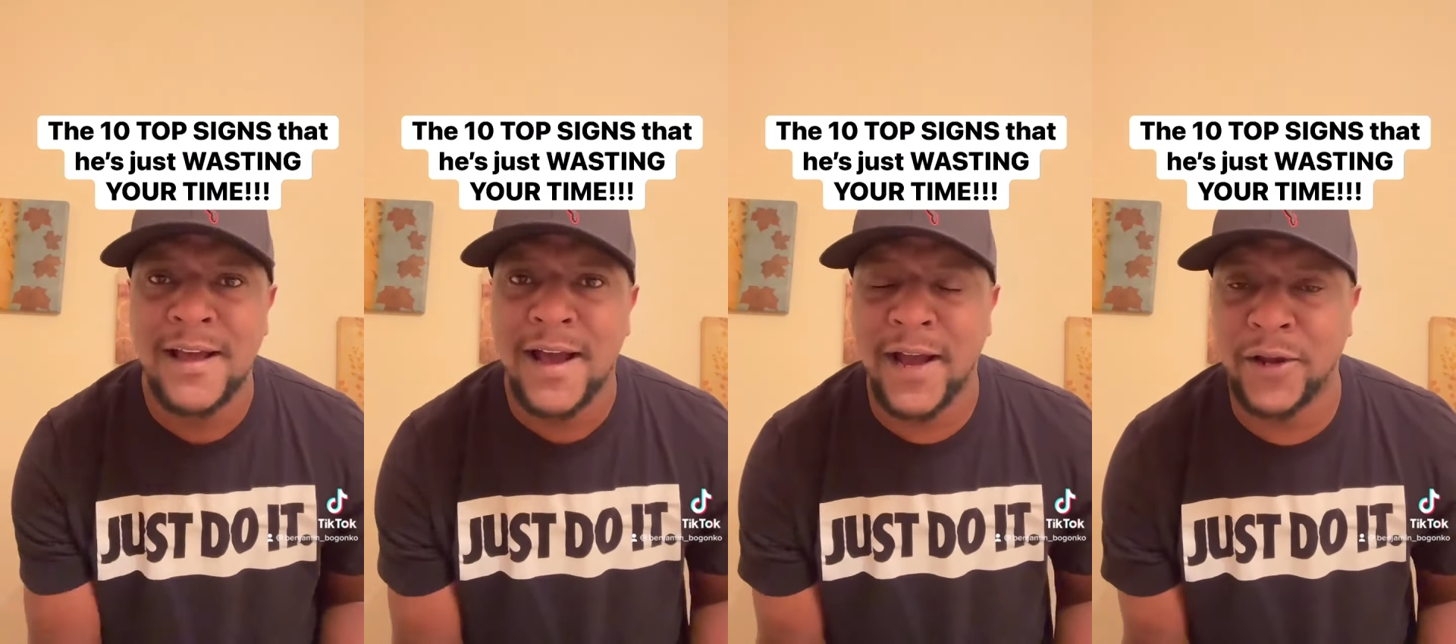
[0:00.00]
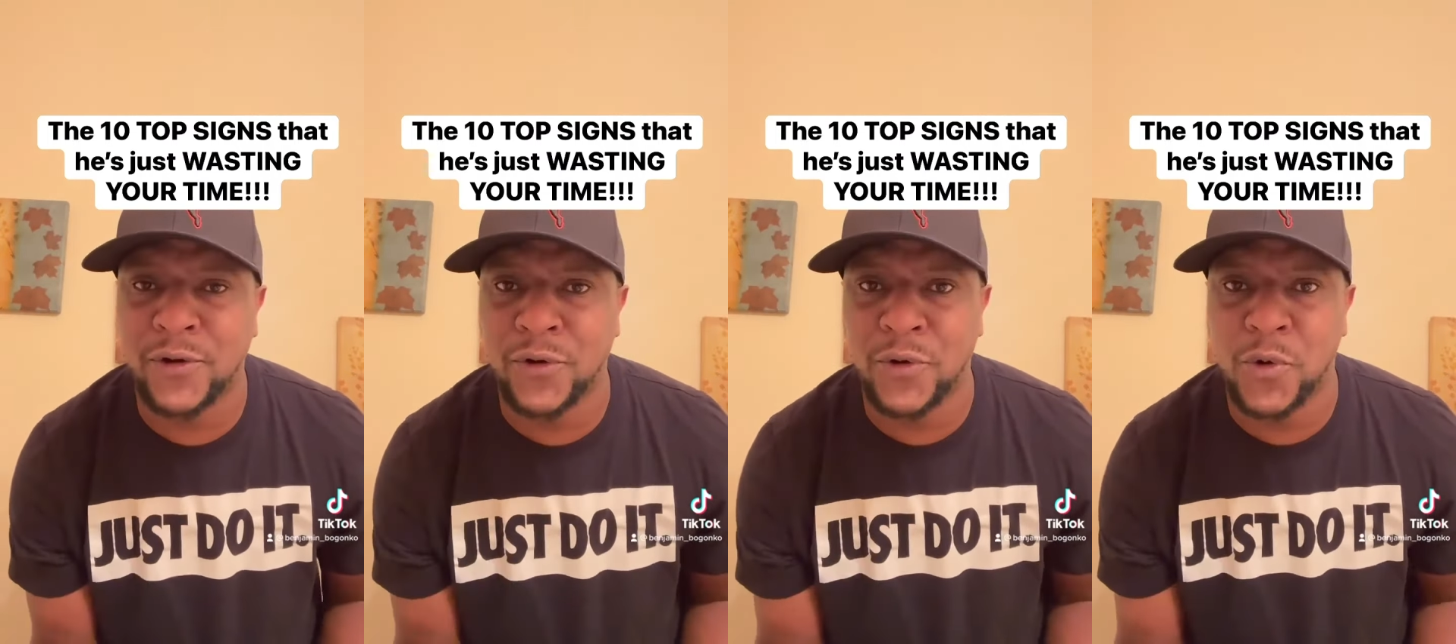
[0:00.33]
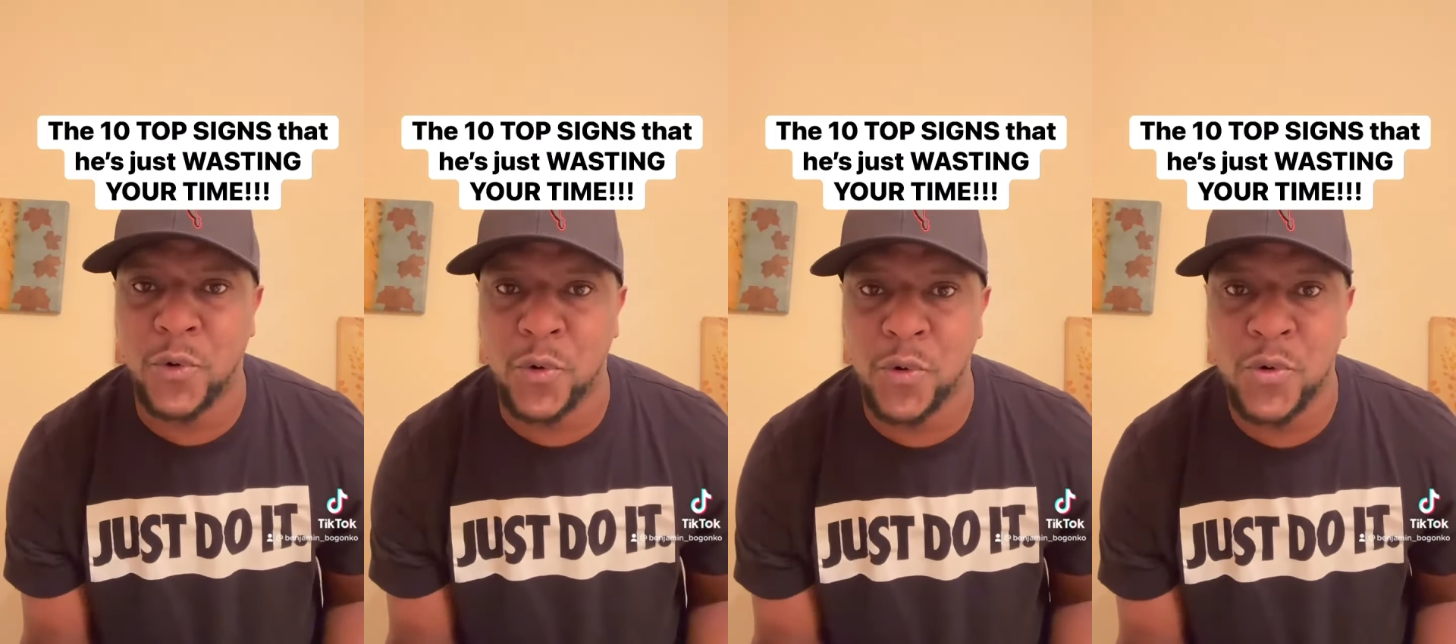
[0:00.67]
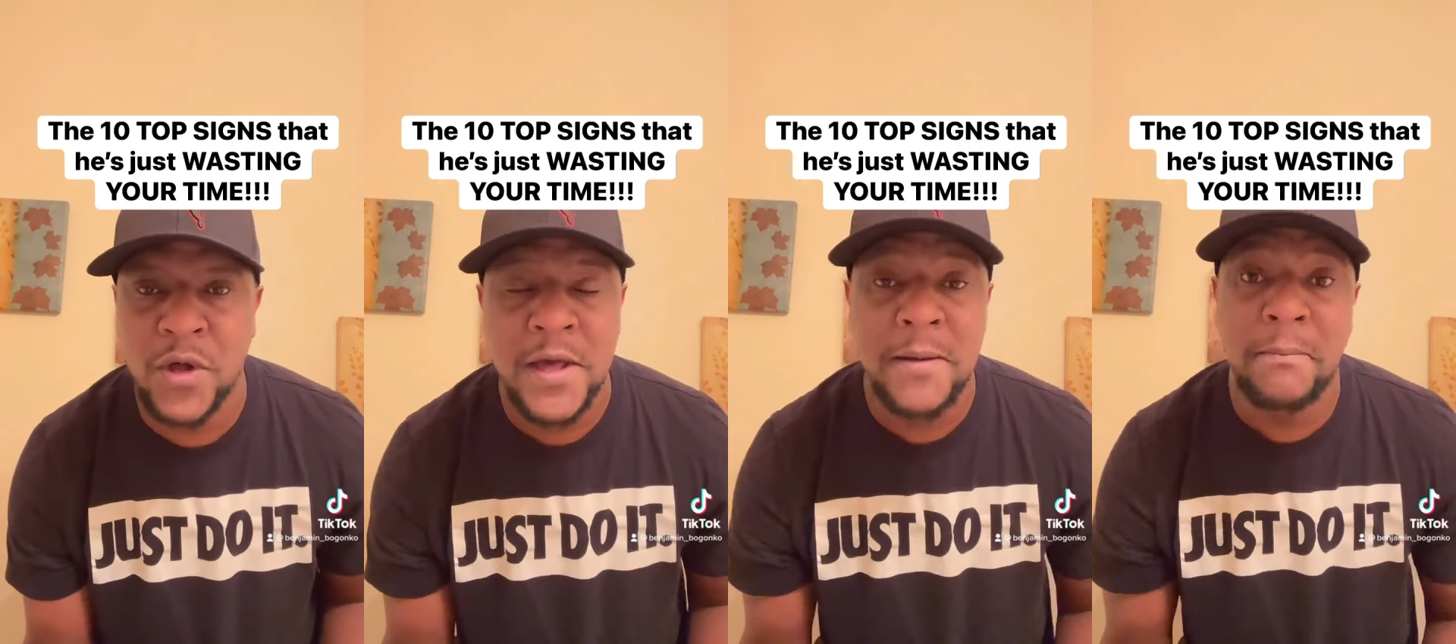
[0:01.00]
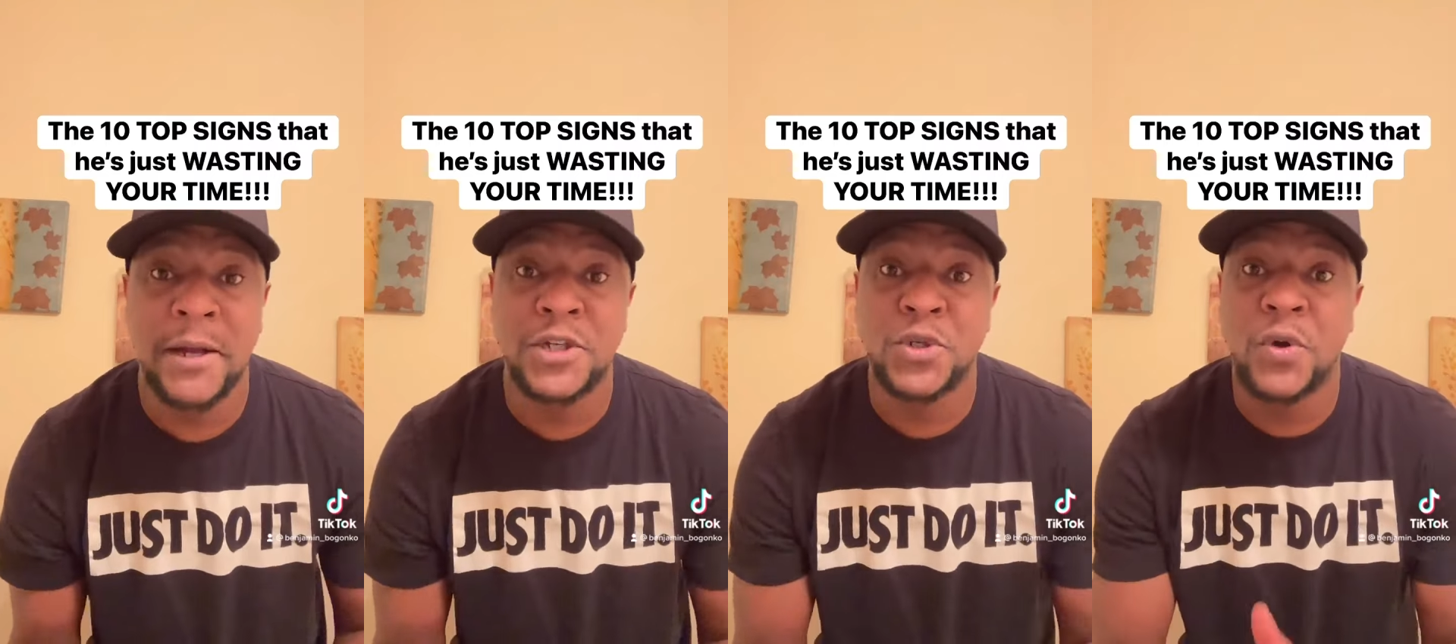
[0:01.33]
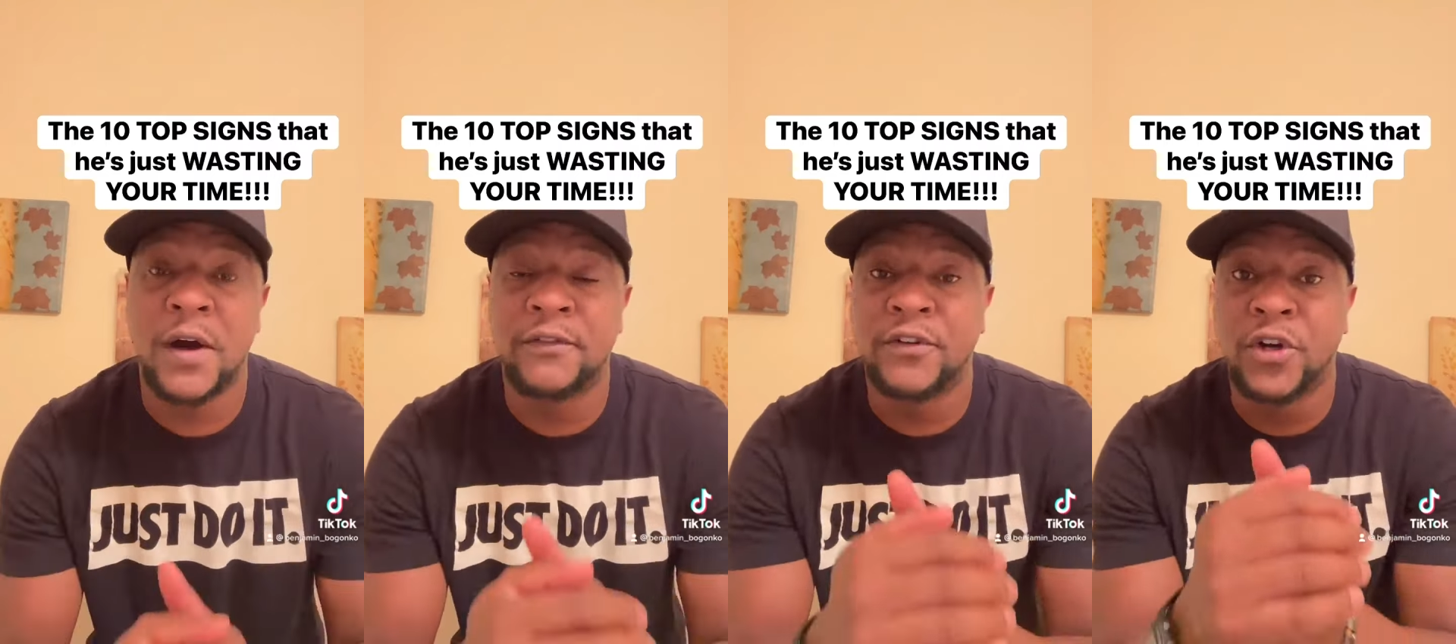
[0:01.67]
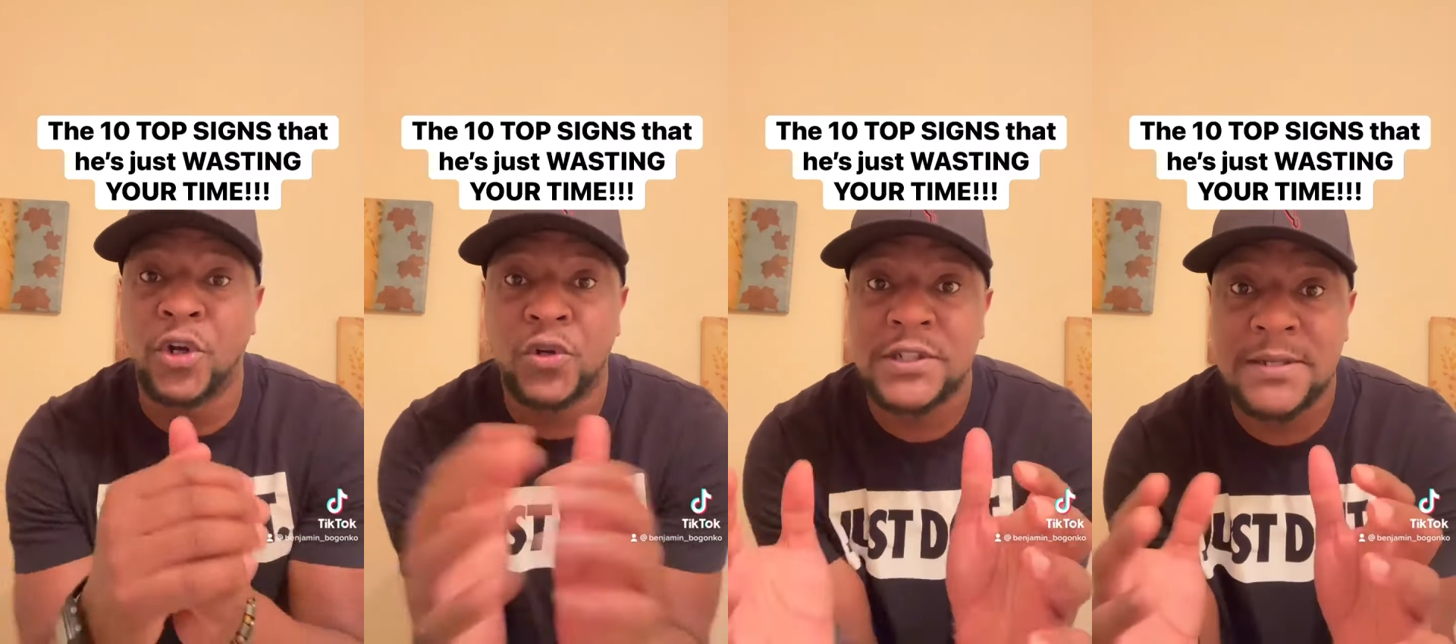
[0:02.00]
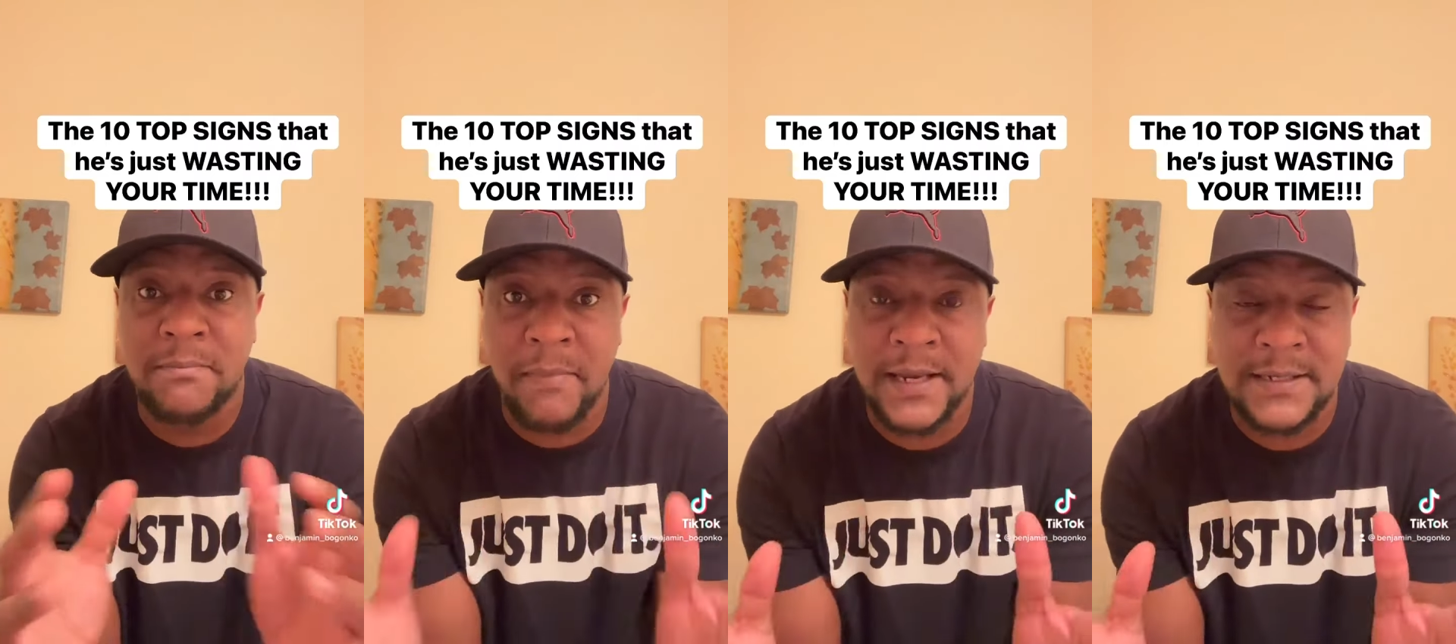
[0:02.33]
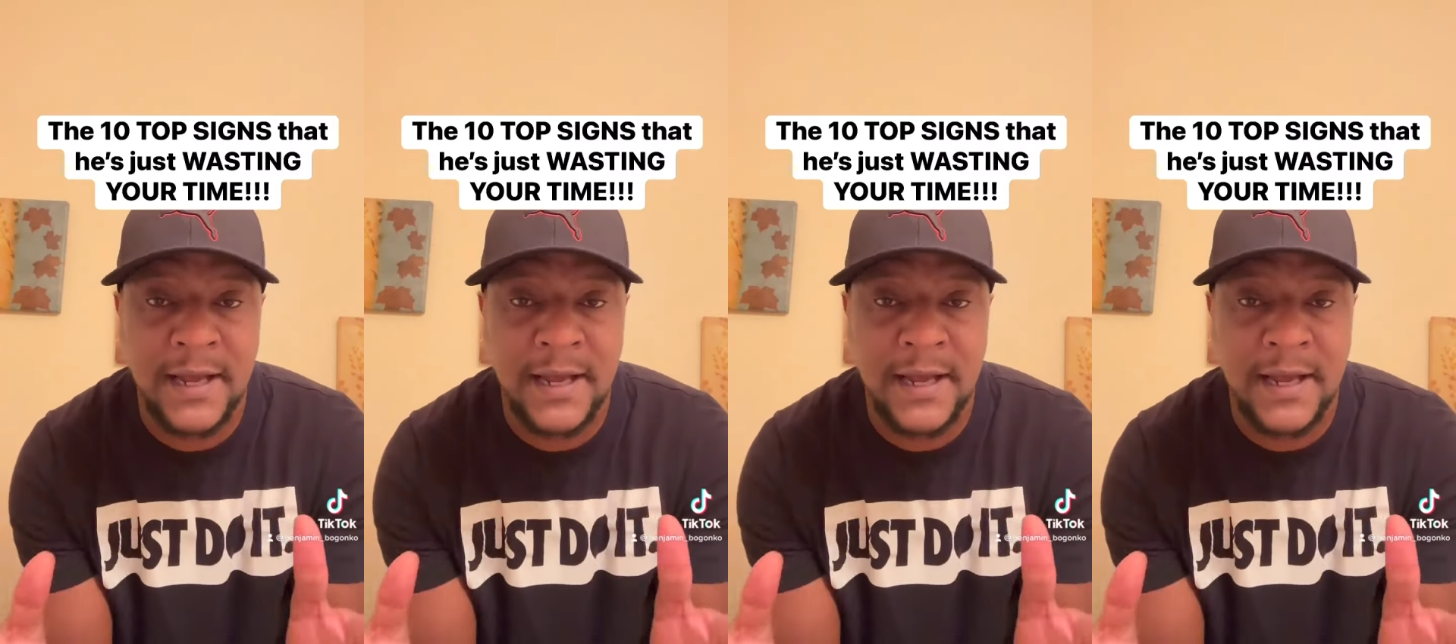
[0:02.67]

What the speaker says: I don't know who, but you have not met.